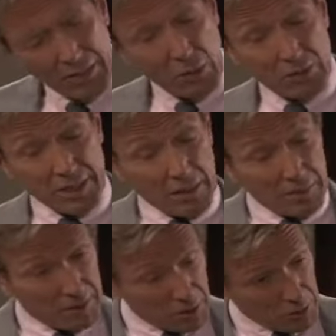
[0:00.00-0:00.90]
don't tell
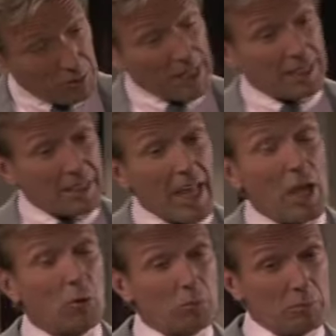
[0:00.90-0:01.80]
me that you're planning to
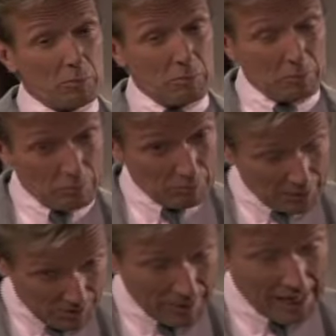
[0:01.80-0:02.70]
help
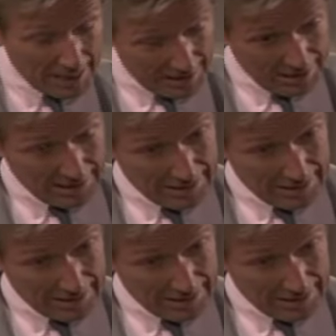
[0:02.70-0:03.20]
this man.